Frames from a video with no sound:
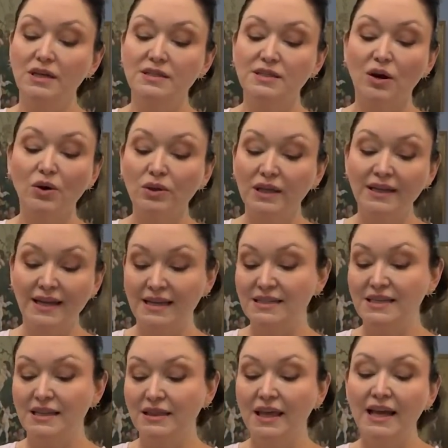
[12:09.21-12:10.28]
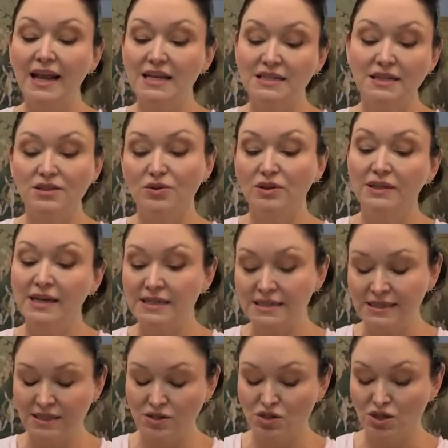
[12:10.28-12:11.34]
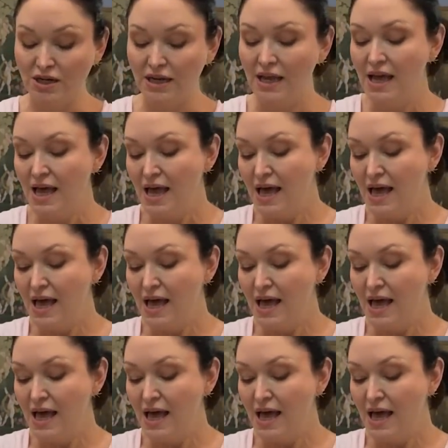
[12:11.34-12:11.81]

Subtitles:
It's early 19th, late 18th, early 19th century.